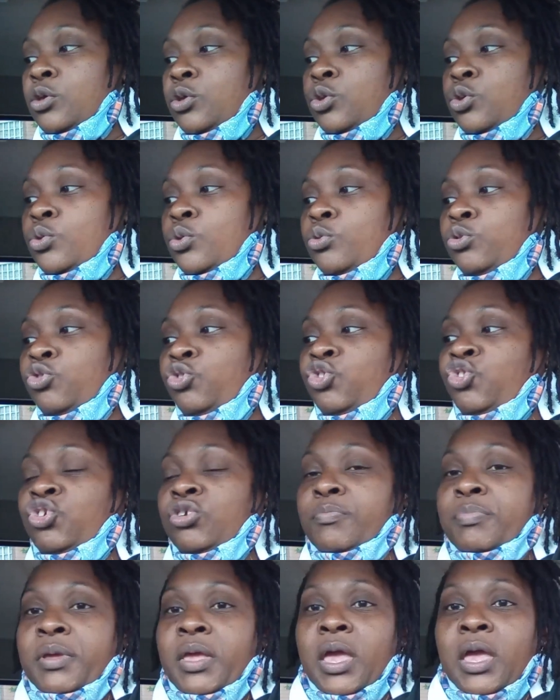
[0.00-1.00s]
you
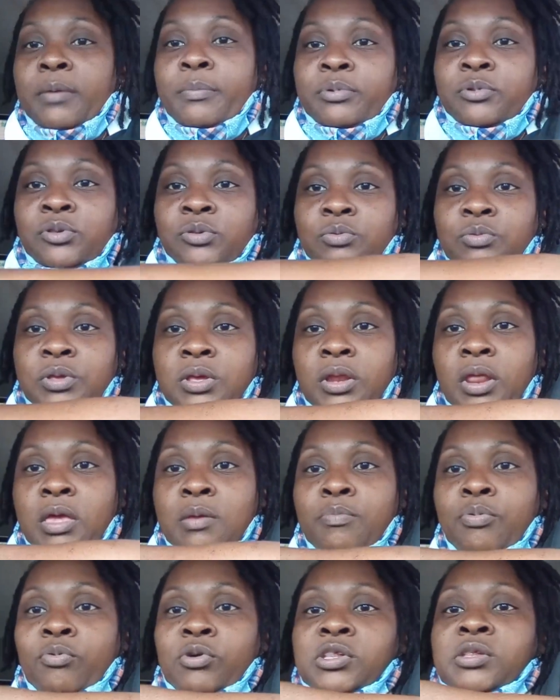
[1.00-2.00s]
should be able to get a
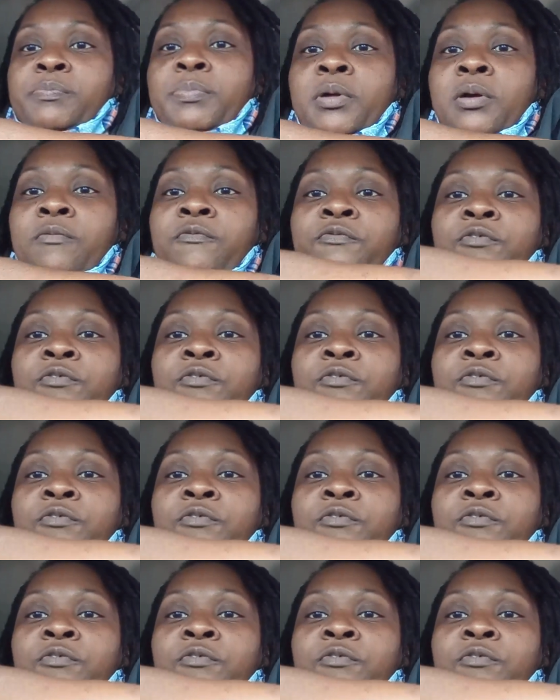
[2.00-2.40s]
breast pump